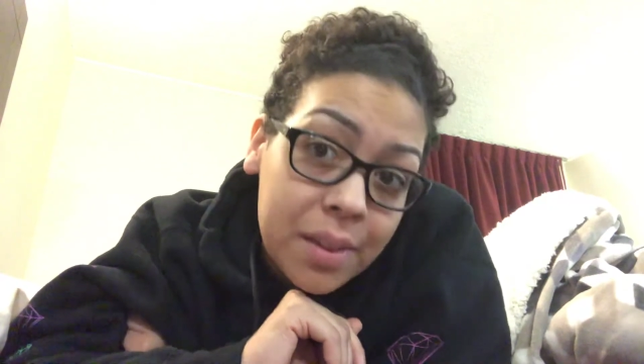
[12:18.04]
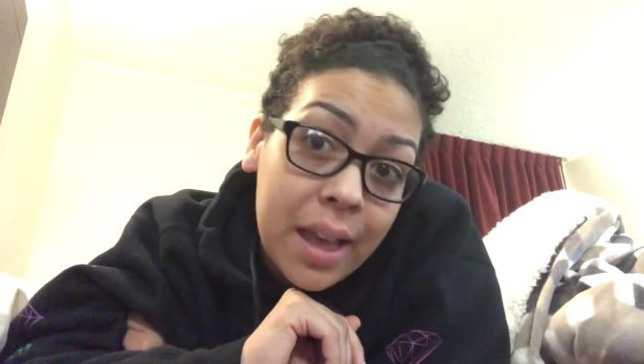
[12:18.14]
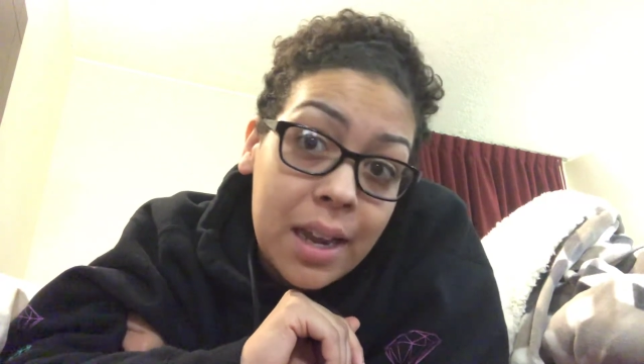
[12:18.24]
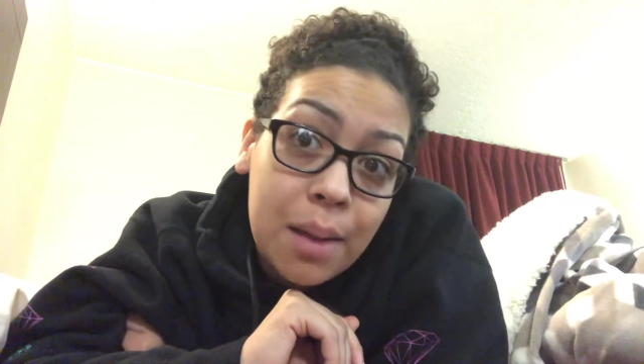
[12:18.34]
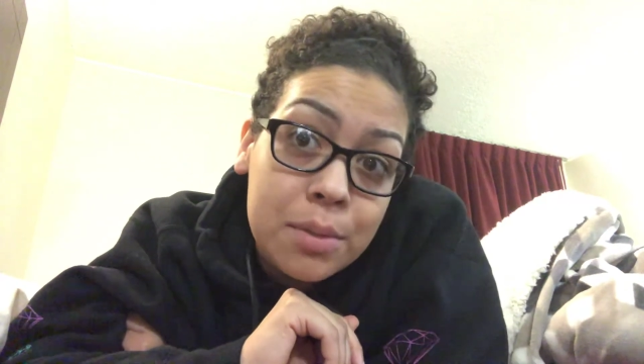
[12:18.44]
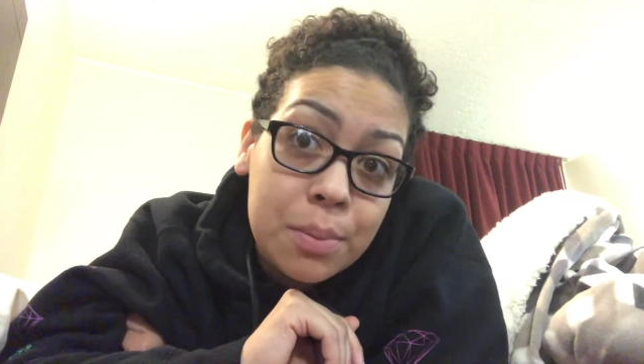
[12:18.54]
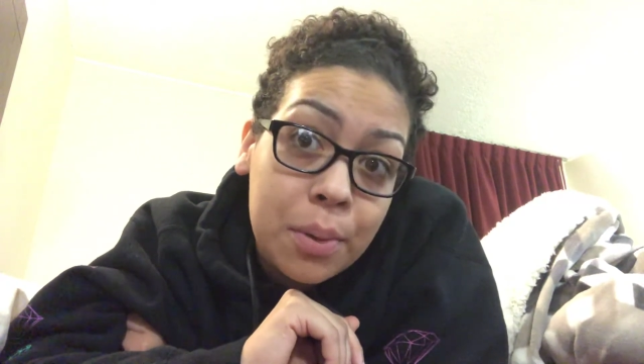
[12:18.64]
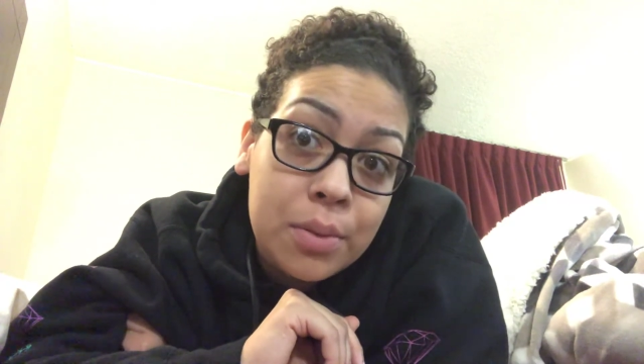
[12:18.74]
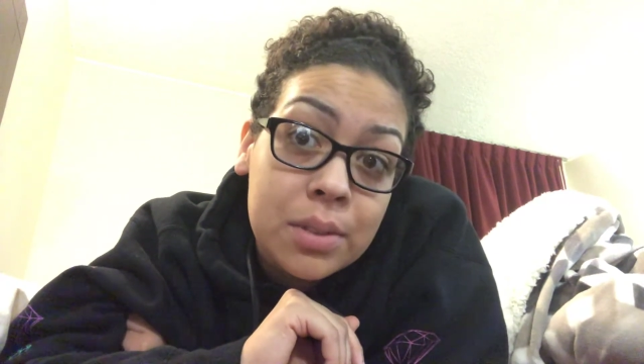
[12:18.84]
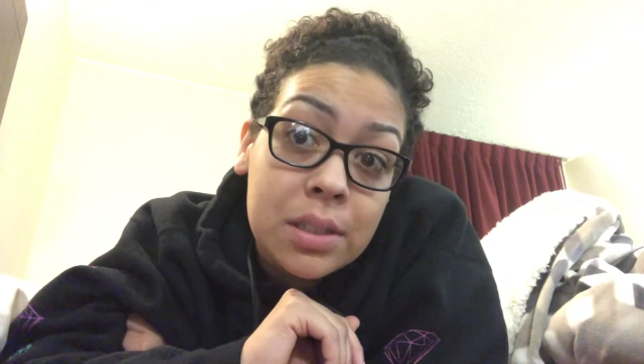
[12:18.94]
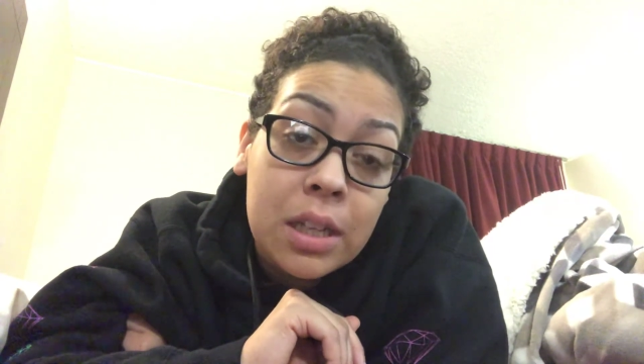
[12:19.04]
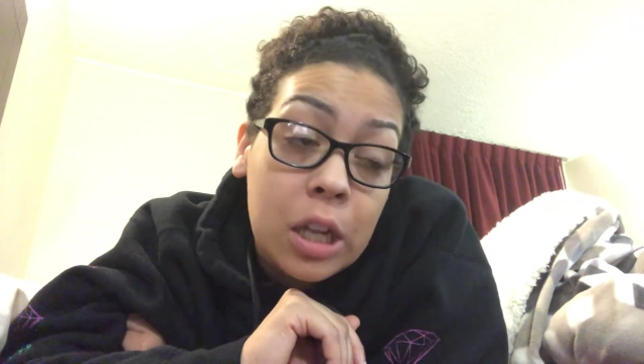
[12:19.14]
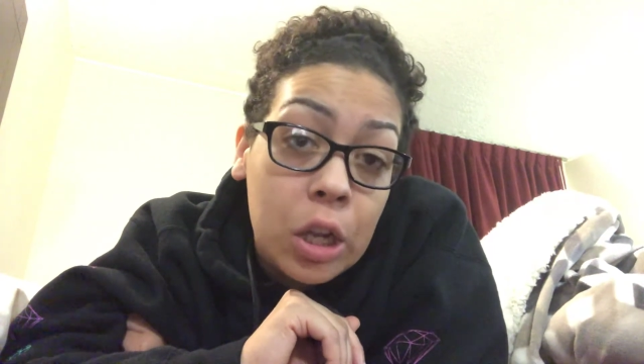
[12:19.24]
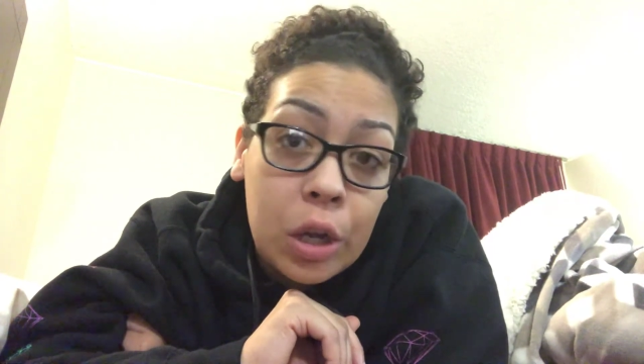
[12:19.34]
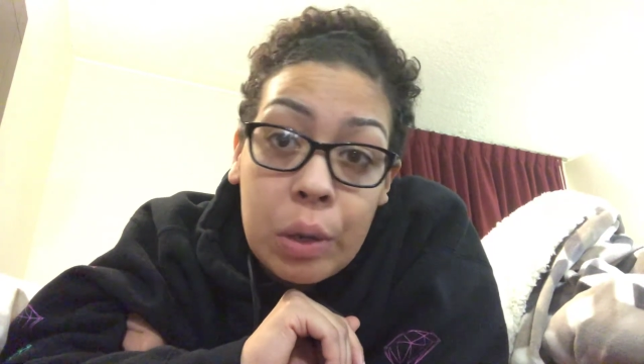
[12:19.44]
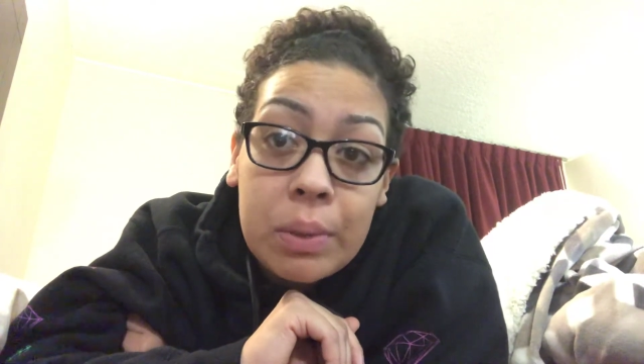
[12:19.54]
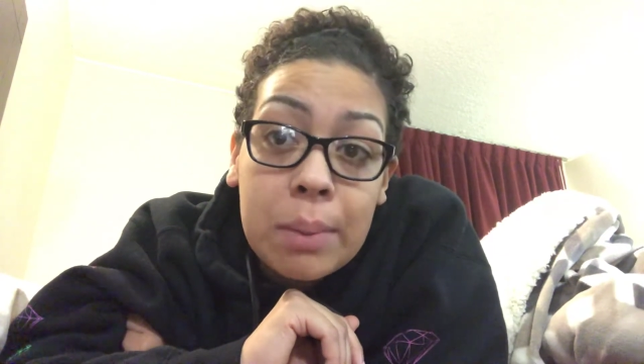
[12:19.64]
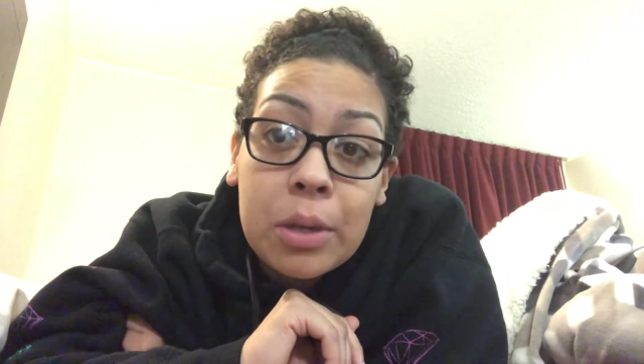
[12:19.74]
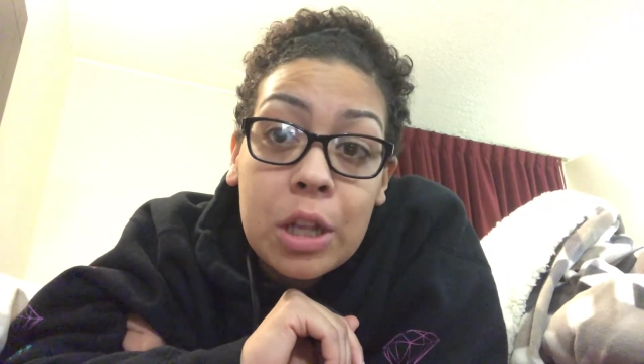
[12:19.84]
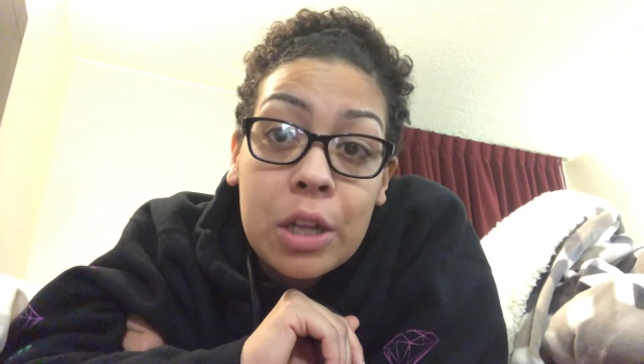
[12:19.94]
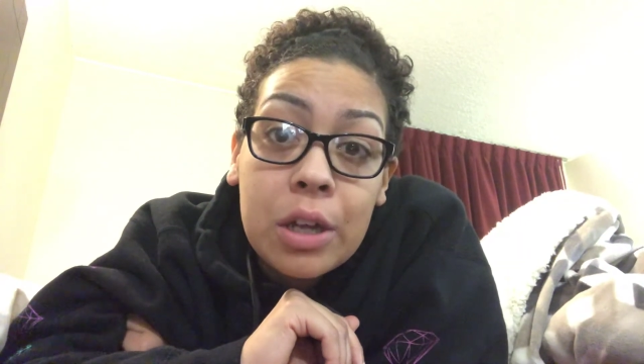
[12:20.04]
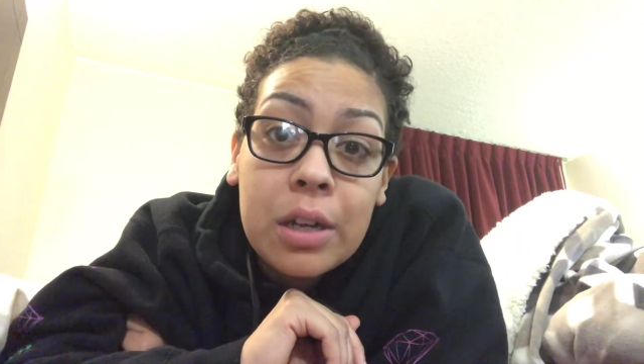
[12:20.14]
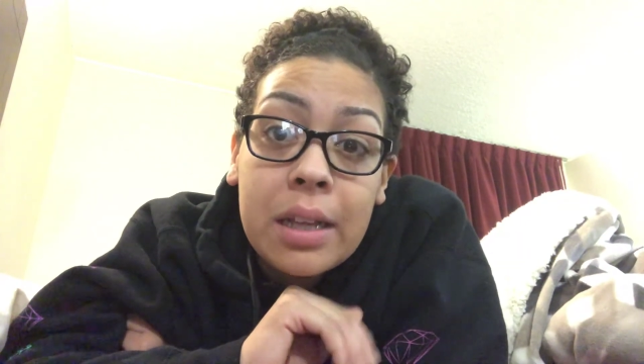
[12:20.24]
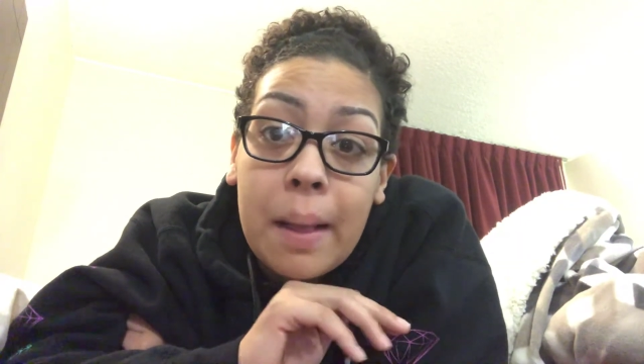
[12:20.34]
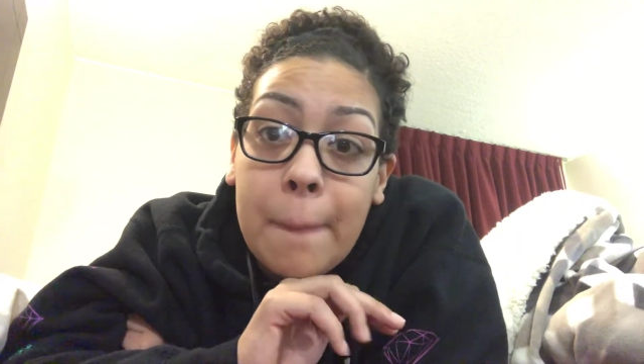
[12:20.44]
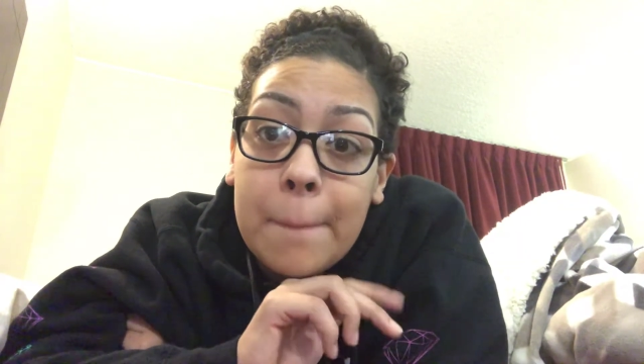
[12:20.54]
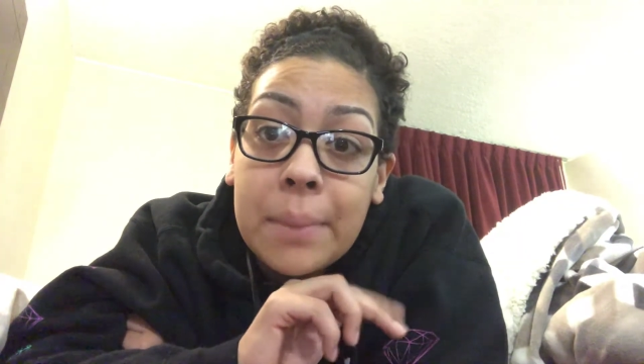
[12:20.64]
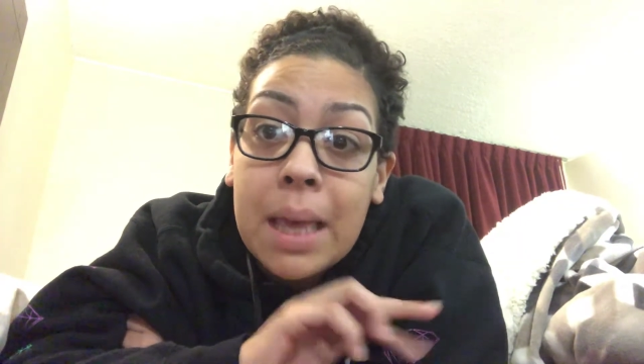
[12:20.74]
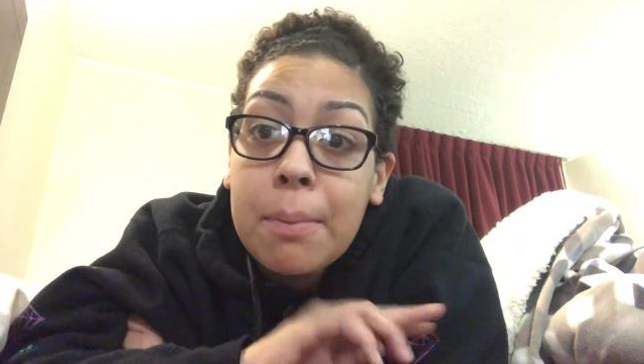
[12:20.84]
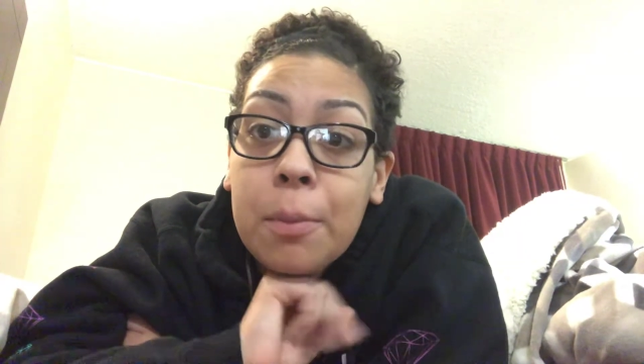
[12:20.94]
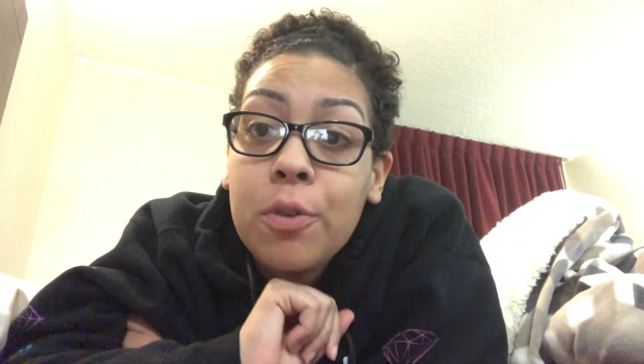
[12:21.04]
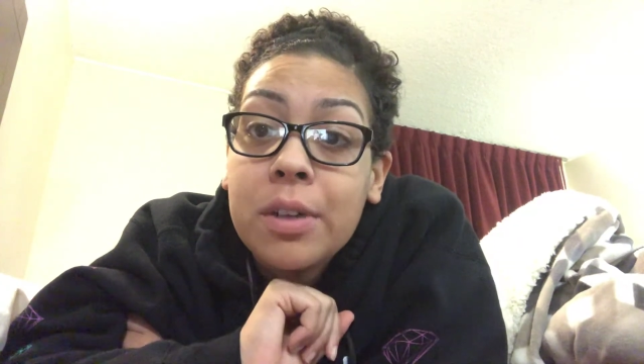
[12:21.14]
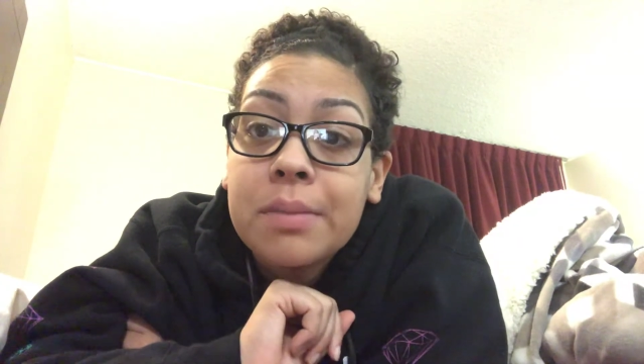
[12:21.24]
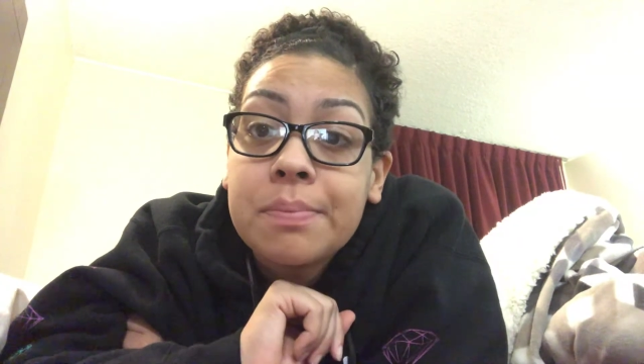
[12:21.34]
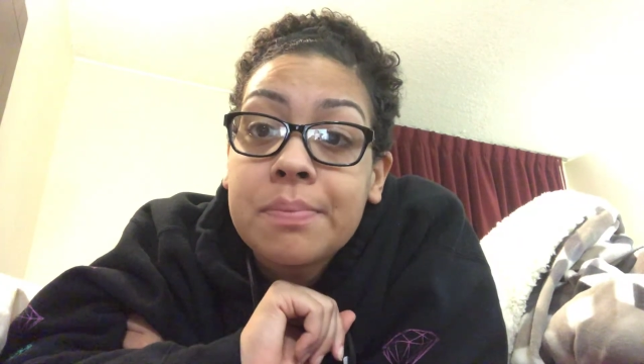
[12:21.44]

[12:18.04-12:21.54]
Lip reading: and I'm supposed to learn what I'm gonna learn and keep it moving.